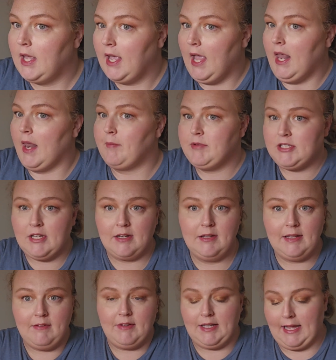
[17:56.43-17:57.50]
And I'm just gonna
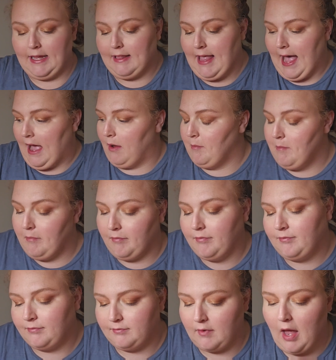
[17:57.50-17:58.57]
leave it like that.
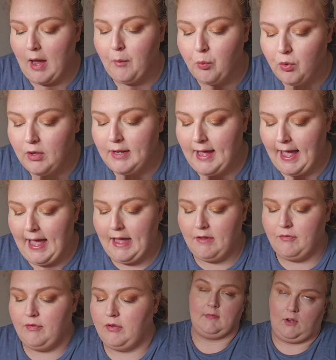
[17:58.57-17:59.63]
I would have,
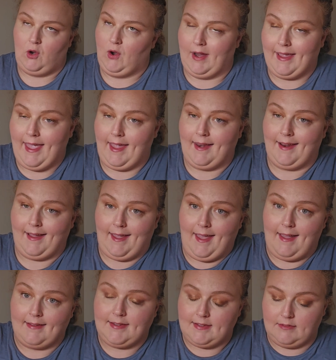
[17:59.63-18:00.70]
or I can, I
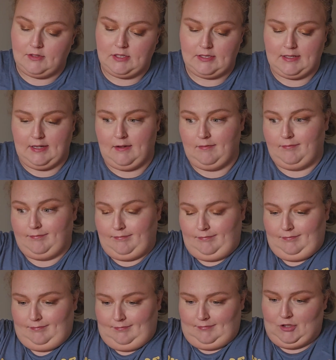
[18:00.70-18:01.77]
guess, just to
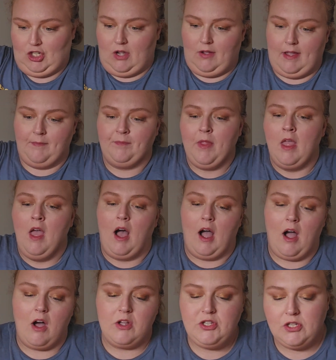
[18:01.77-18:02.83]
show you.
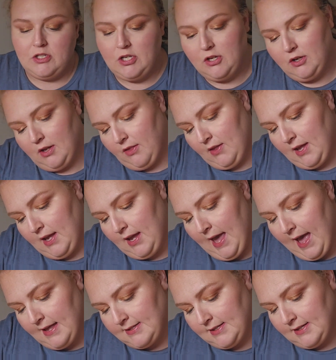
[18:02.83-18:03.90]
I also took the
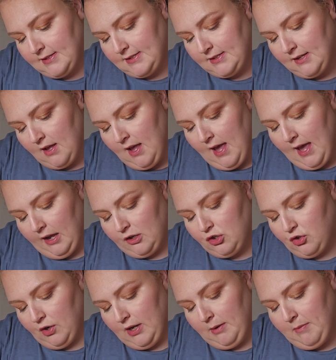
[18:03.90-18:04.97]
Essence
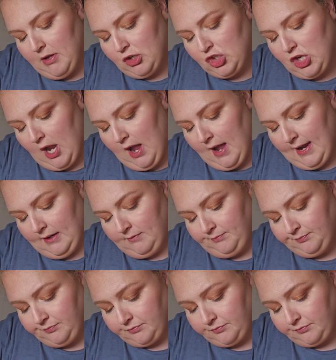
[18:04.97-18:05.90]
Extreme Shine